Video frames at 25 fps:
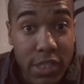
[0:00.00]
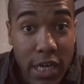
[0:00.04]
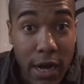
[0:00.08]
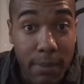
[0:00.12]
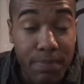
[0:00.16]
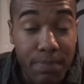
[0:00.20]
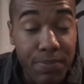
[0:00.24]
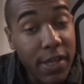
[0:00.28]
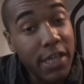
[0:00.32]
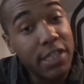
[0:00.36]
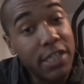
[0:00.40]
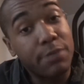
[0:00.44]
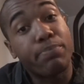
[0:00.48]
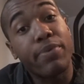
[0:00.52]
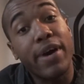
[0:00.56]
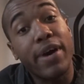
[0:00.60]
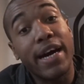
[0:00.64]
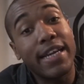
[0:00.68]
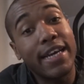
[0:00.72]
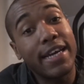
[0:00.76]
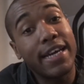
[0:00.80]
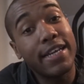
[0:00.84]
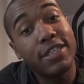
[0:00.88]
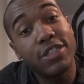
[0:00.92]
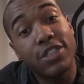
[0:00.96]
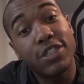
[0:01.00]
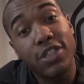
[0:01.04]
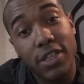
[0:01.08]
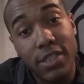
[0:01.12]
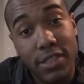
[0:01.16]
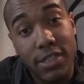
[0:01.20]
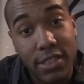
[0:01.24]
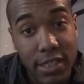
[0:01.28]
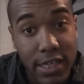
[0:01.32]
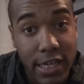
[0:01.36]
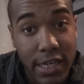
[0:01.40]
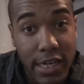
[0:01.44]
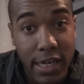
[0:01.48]
up? It's Bradley Aidan
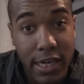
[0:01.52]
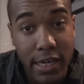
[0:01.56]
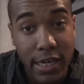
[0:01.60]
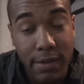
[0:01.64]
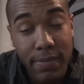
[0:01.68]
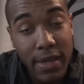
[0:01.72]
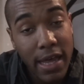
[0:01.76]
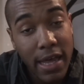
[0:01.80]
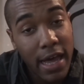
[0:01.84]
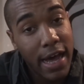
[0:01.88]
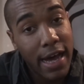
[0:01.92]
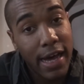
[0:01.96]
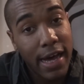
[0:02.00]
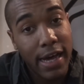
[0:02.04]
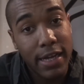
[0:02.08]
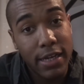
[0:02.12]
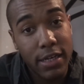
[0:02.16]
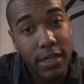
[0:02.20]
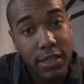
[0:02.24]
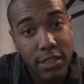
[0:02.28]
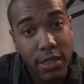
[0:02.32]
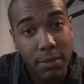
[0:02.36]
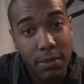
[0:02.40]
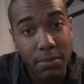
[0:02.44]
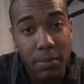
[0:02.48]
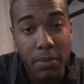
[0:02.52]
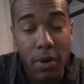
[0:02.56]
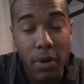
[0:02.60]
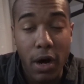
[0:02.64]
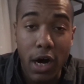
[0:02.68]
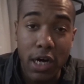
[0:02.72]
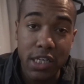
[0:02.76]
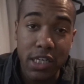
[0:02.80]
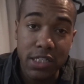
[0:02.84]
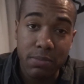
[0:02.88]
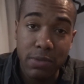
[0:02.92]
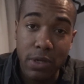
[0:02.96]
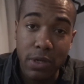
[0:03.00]
Johnson here, and some people
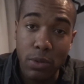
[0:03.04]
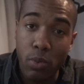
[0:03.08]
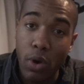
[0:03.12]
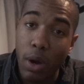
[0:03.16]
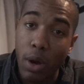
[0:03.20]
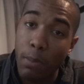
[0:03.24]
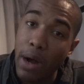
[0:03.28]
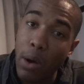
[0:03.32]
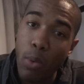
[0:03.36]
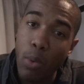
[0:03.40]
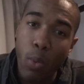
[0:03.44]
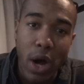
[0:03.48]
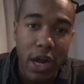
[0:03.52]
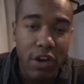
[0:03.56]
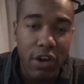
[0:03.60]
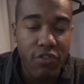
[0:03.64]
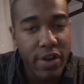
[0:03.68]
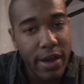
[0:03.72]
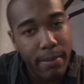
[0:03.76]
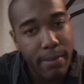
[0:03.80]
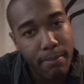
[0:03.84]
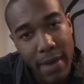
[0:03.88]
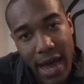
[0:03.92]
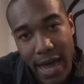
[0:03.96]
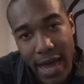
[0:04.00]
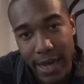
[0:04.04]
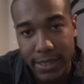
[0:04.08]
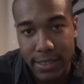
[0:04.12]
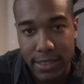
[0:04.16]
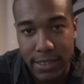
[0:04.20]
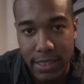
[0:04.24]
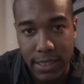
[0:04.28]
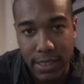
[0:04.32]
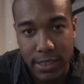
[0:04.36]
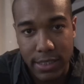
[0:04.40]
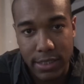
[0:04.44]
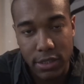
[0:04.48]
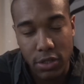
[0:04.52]
ask me what my one rep max
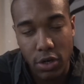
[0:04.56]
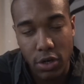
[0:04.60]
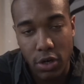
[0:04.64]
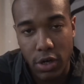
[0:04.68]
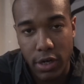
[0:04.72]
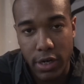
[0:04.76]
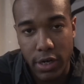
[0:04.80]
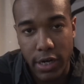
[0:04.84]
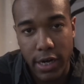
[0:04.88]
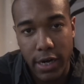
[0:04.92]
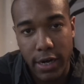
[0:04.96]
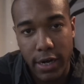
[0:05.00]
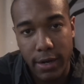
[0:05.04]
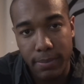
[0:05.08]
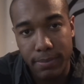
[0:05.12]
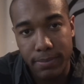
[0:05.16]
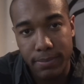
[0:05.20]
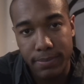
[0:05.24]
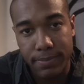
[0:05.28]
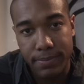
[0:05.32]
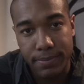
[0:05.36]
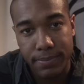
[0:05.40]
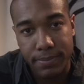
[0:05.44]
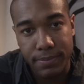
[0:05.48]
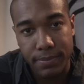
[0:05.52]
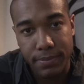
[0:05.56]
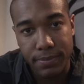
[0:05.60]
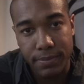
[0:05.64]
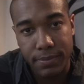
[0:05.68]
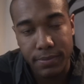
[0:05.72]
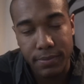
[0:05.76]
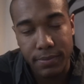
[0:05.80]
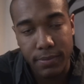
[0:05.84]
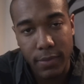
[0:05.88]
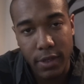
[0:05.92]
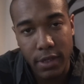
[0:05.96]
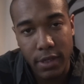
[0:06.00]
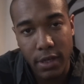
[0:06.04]
is on um,
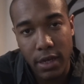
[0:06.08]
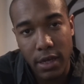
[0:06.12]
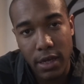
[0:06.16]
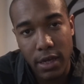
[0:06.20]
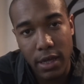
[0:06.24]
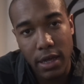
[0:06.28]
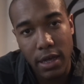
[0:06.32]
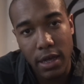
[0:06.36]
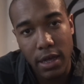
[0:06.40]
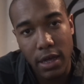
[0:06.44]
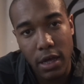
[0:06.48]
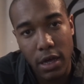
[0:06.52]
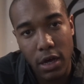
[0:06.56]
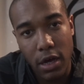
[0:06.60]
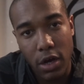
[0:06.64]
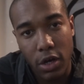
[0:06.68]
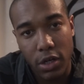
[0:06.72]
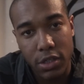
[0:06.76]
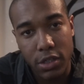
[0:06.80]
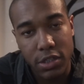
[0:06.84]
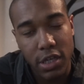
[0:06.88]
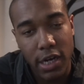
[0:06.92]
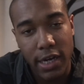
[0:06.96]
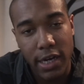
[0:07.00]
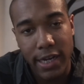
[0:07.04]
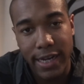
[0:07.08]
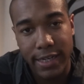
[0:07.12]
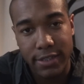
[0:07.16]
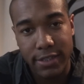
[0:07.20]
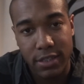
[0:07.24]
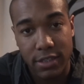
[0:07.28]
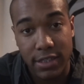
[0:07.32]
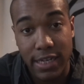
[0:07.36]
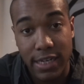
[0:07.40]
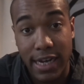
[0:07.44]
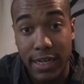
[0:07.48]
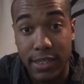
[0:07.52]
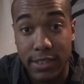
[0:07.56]
on certain
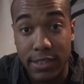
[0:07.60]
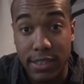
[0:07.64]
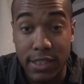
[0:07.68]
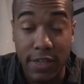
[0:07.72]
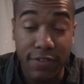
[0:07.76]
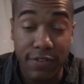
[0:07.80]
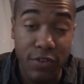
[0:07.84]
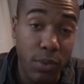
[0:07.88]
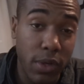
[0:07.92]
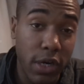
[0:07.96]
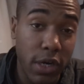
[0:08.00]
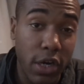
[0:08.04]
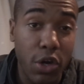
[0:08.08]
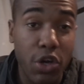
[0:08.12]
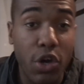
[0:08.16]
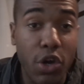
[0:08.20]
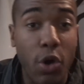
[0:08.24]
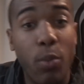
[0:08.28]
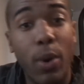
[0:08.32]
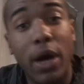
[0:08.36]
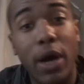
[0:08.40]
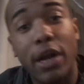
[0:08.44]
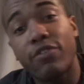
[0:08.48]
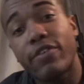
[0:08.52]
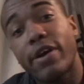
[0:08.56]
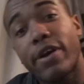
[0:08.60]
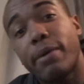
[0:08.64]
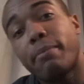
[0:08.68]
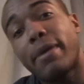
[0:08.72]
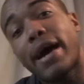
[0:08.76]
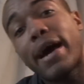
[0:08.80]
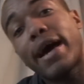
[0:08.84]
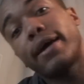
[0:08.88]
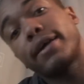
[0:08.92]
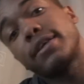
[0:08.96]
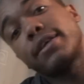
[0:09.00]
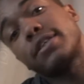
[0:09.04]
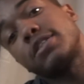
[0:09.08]
exercises. If you want to know your one rep
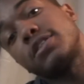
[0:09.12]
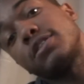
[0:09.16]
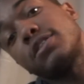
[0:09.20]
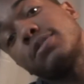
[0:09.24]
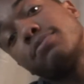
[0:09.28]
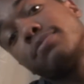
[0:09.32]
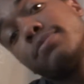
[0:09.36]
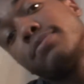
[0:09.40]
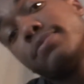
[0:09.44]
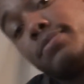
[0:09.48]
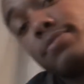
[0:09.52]
max,